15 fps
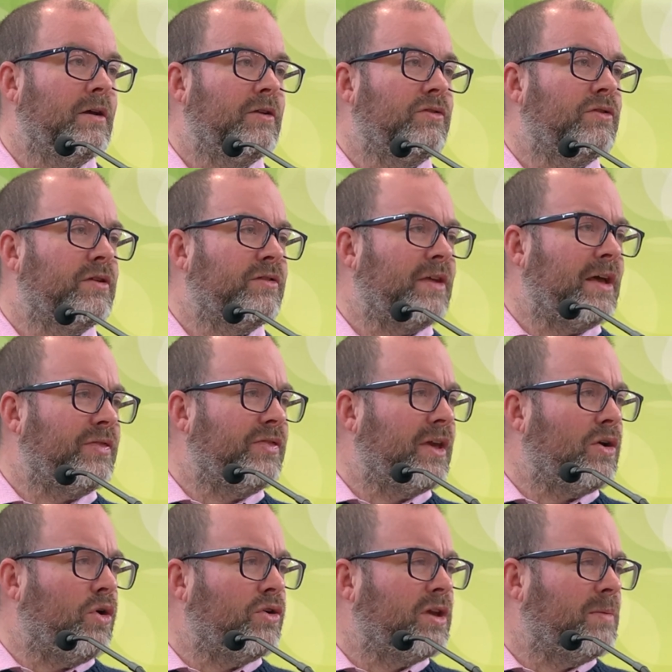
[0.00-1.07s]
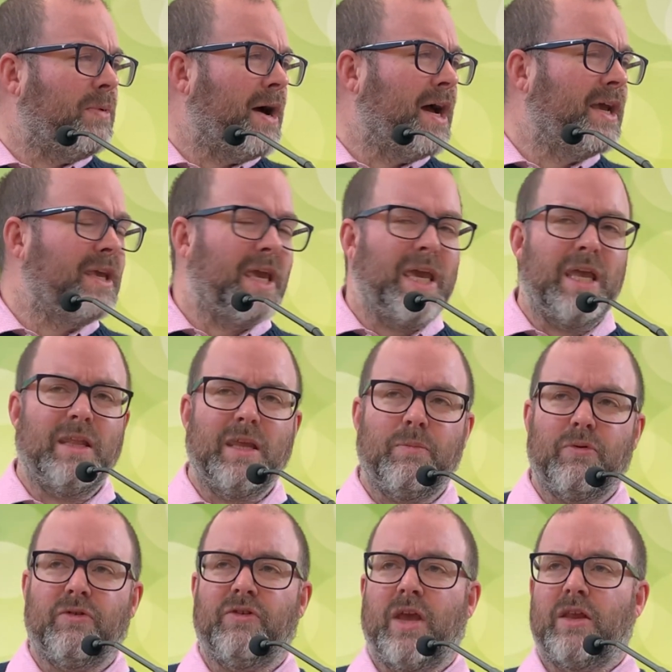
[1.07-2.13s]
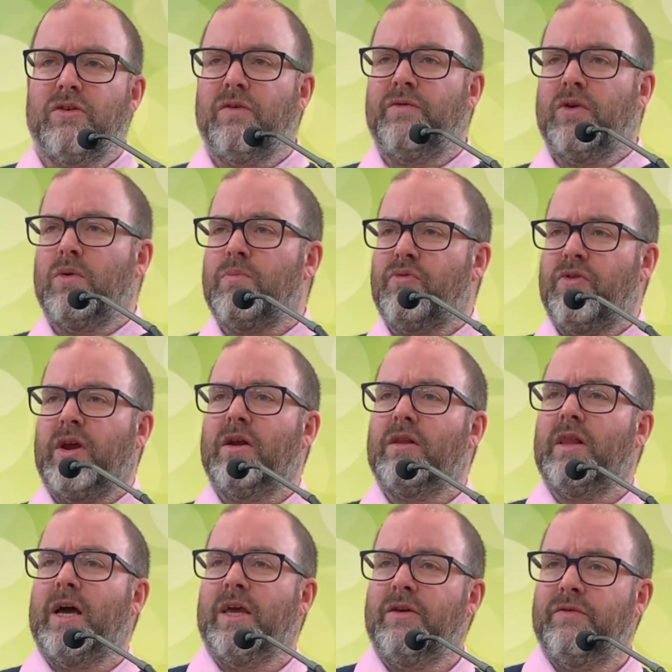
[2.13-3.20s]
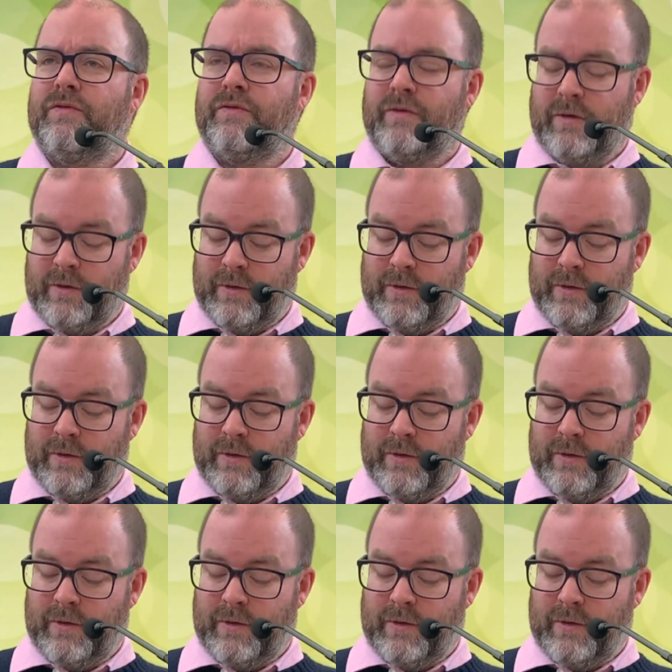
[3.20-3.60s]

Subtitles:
So does that thing occupy 80% of your prayer life?